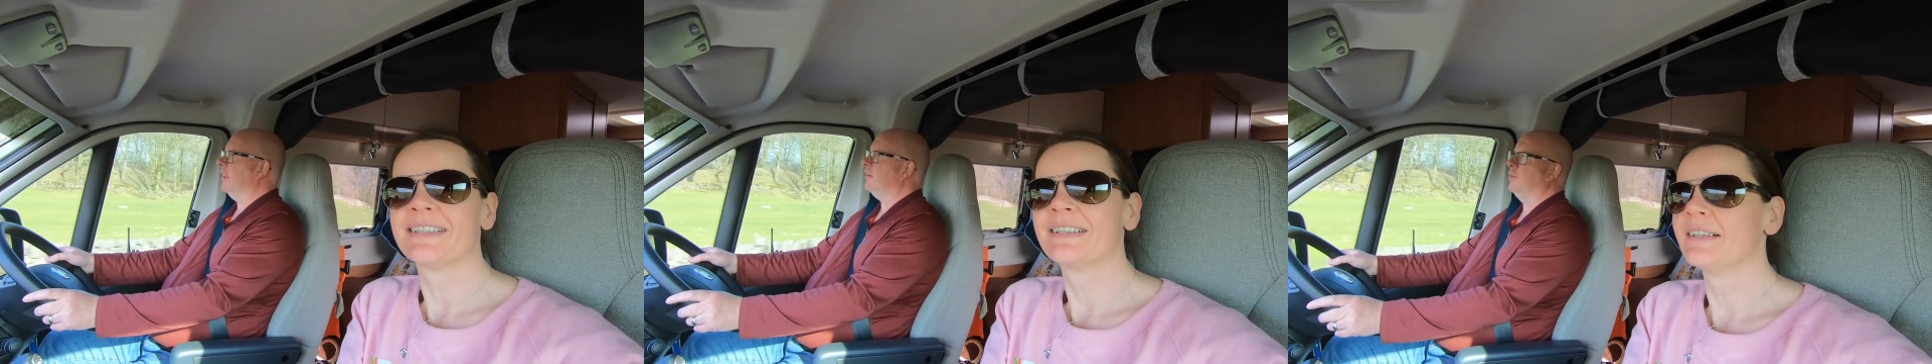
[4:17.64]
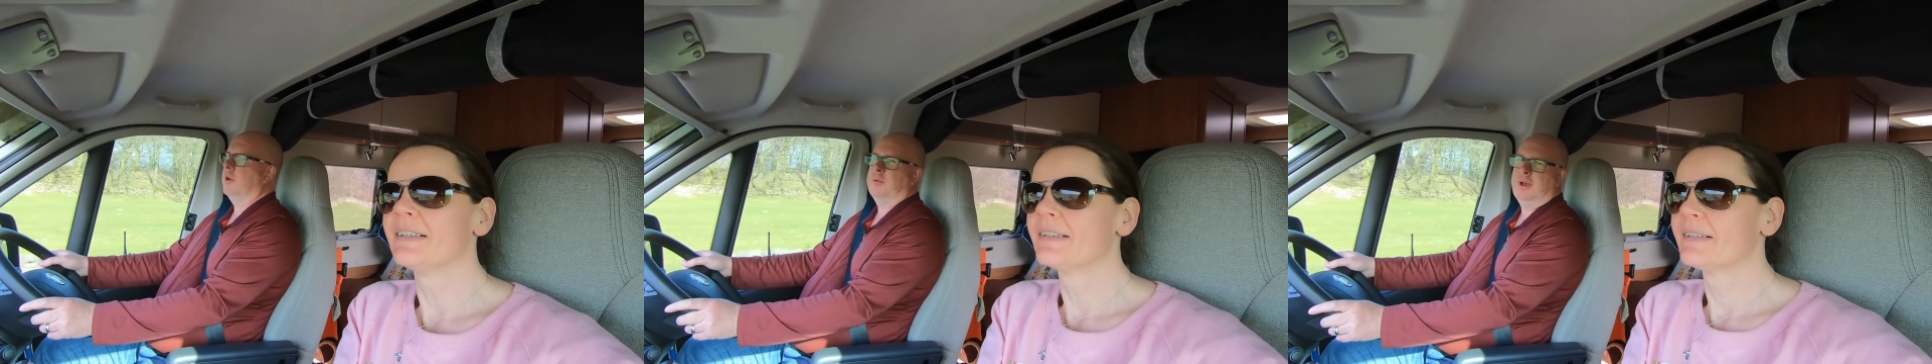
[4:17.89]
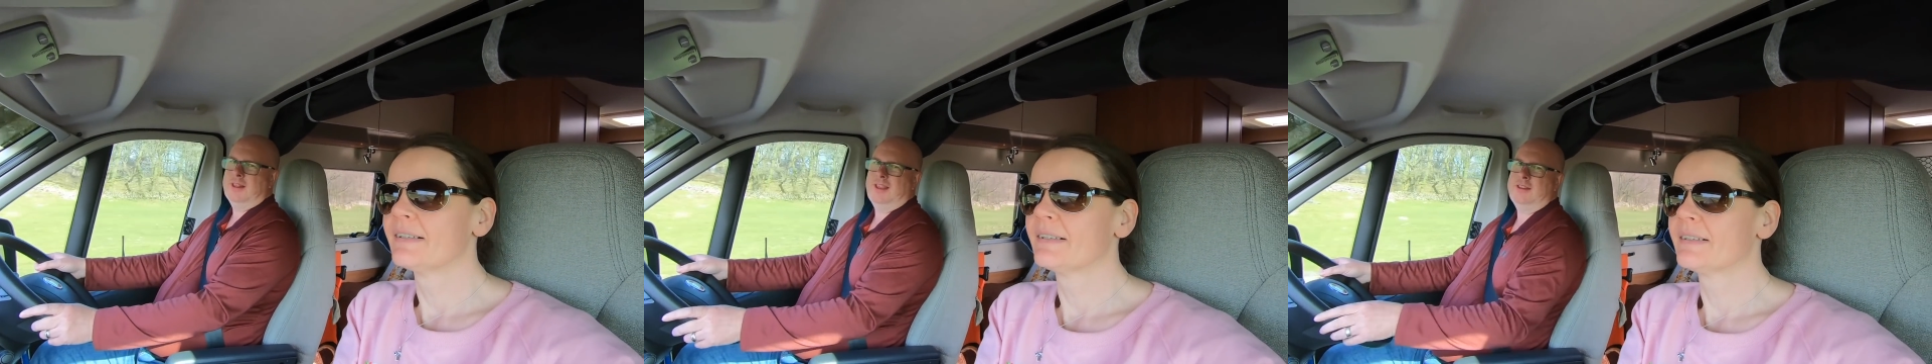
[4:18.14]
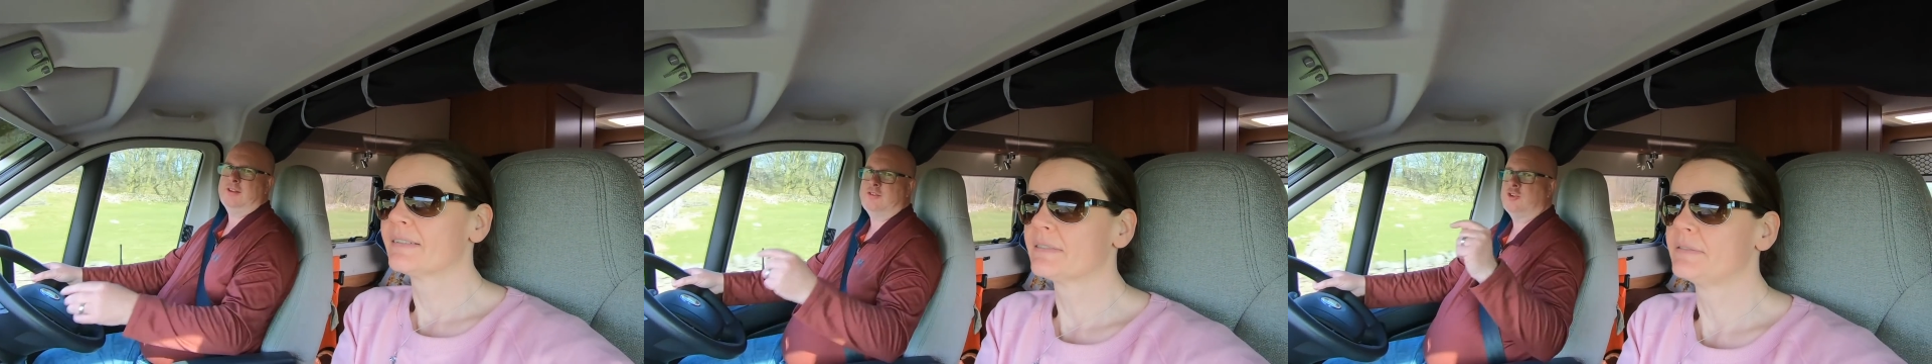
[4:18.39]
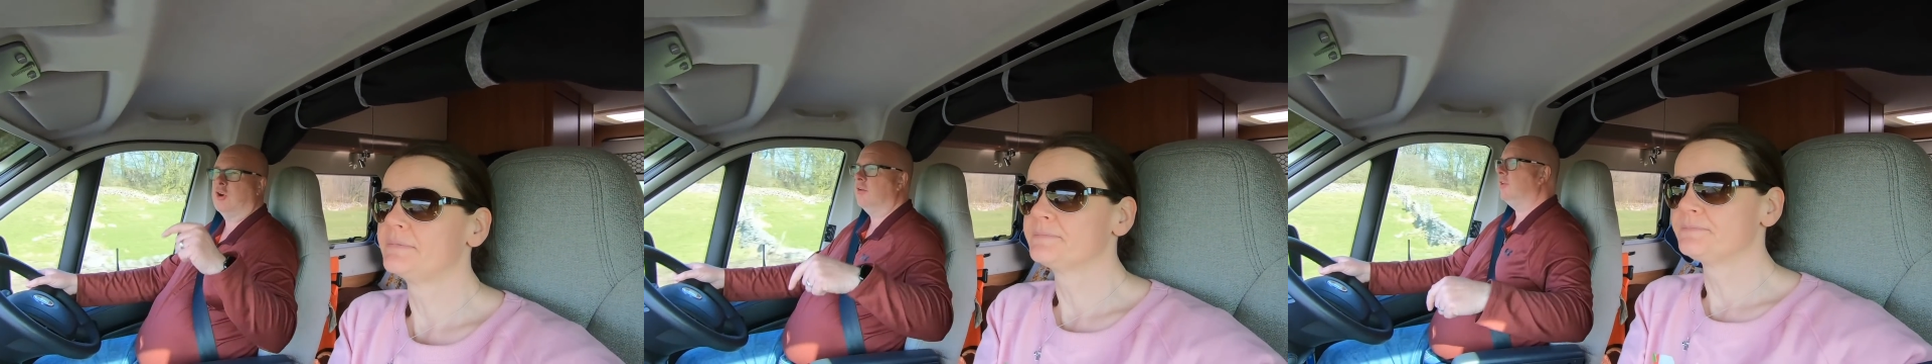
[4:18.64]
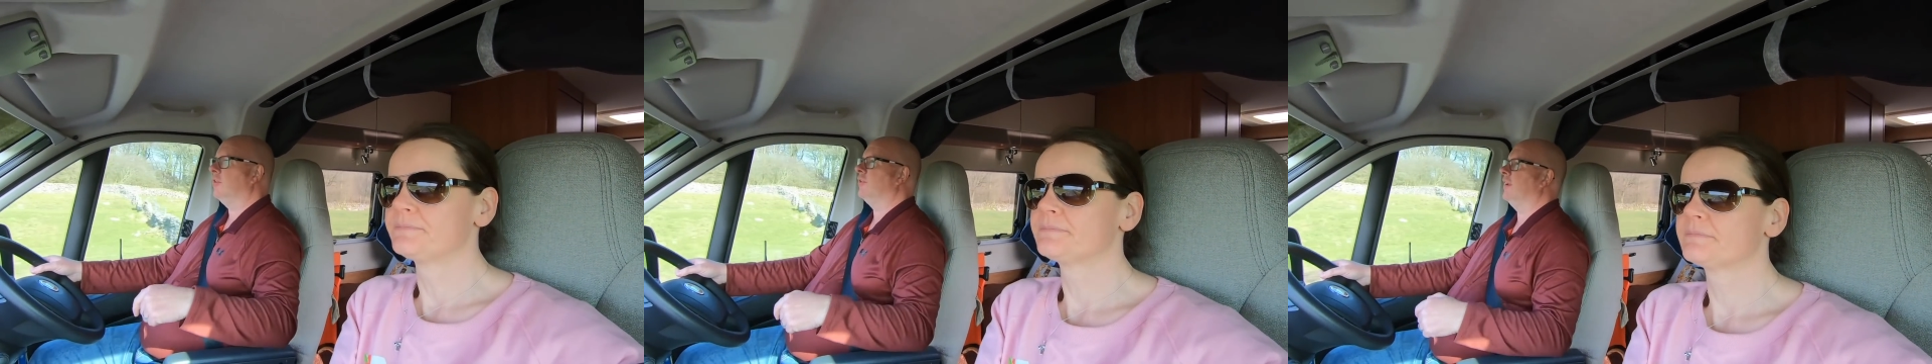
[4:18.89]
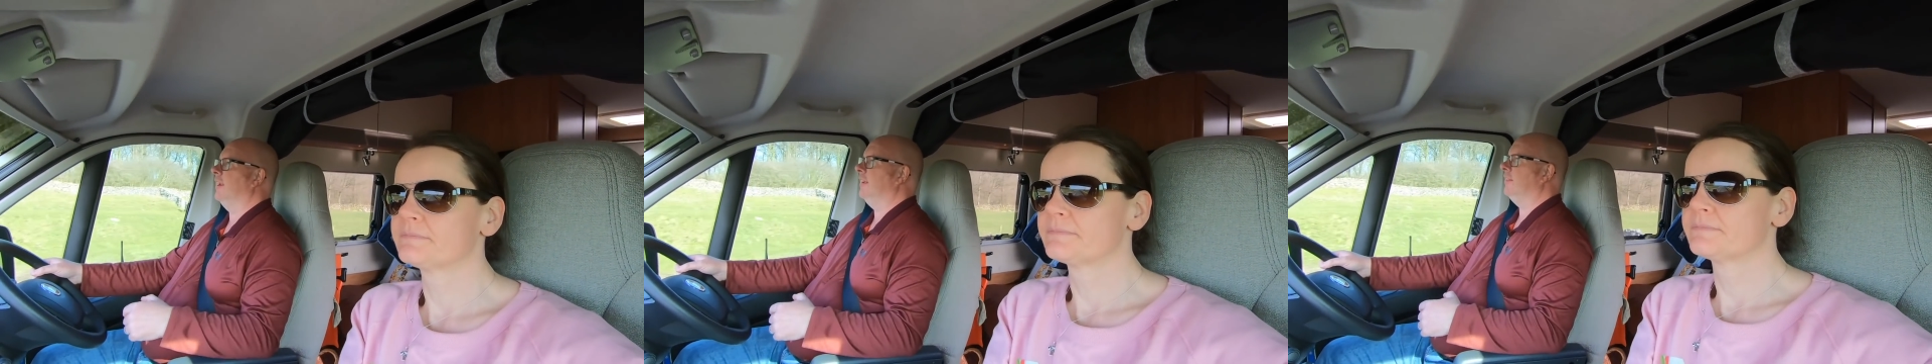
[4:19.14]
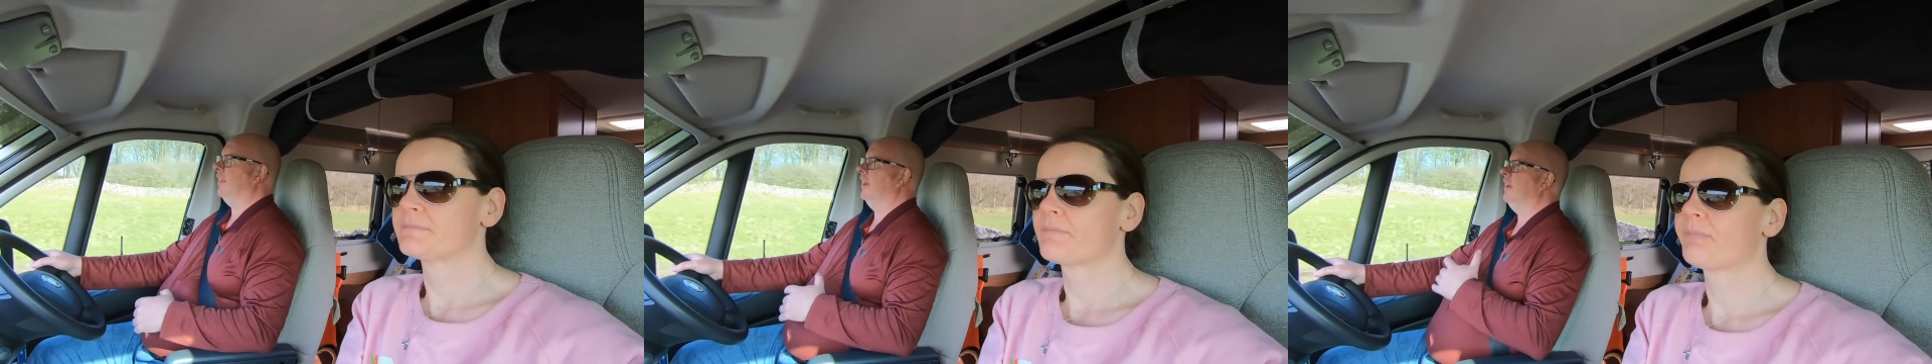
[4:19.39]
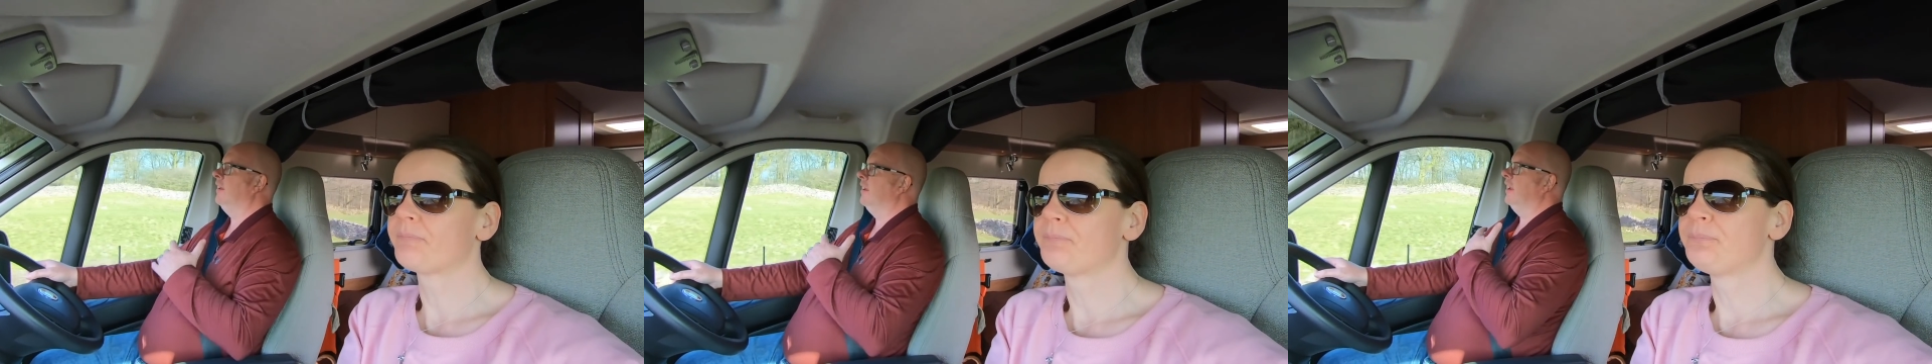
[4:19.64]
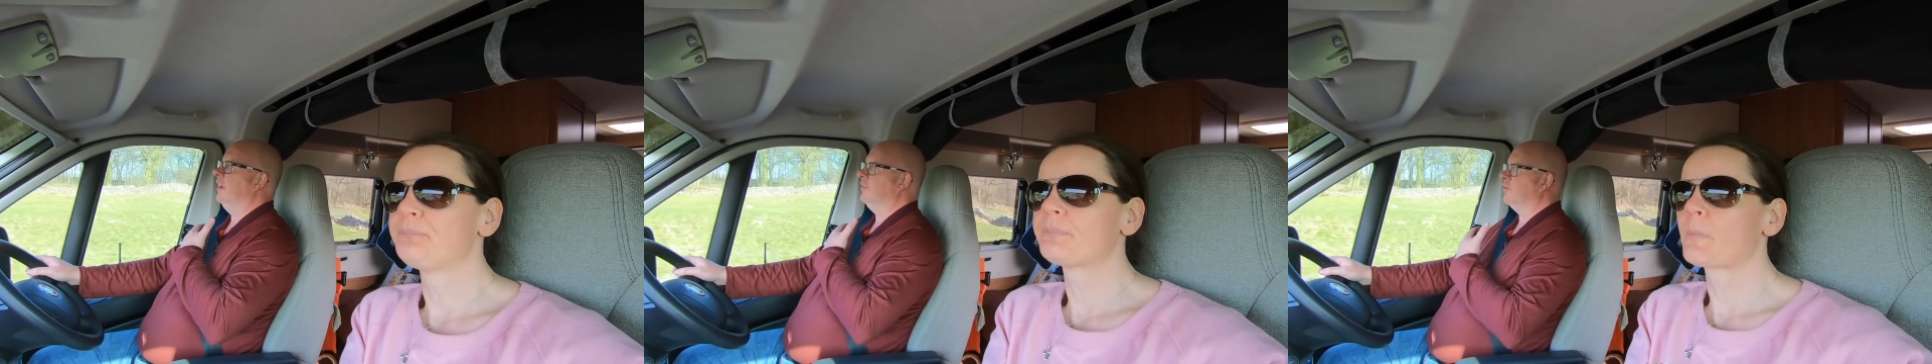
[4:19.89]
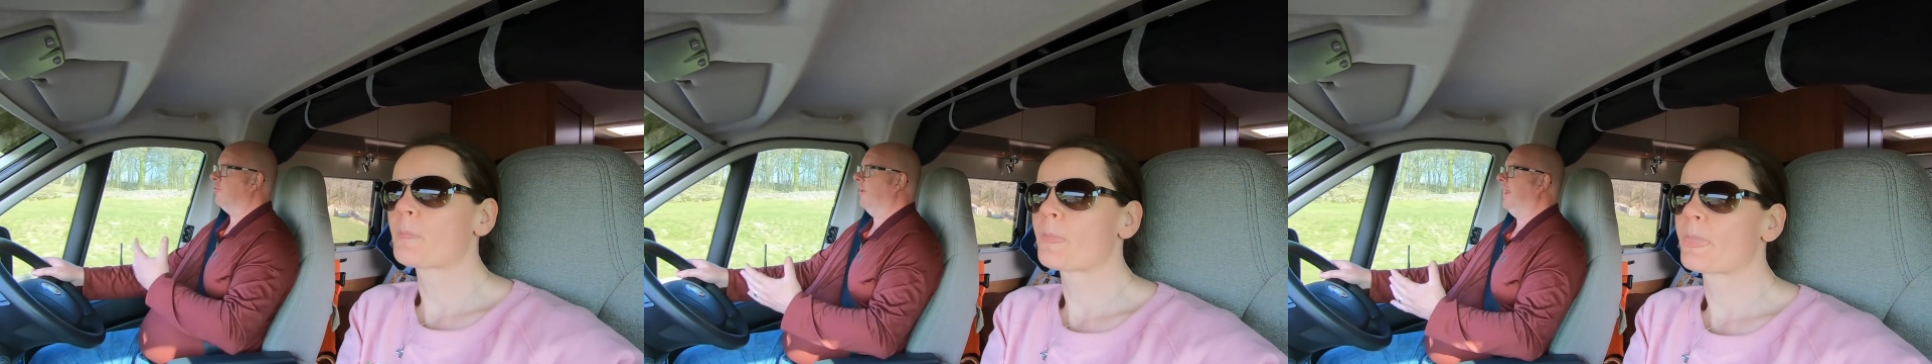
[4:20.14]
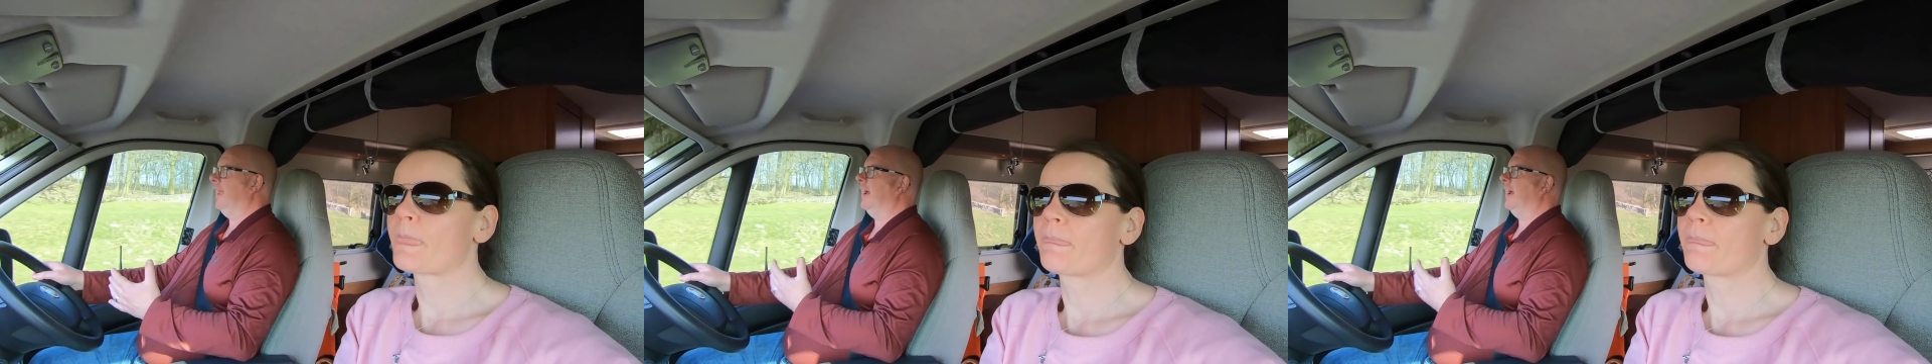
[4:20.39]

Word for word: that's worked well, and the storage underneath it is great.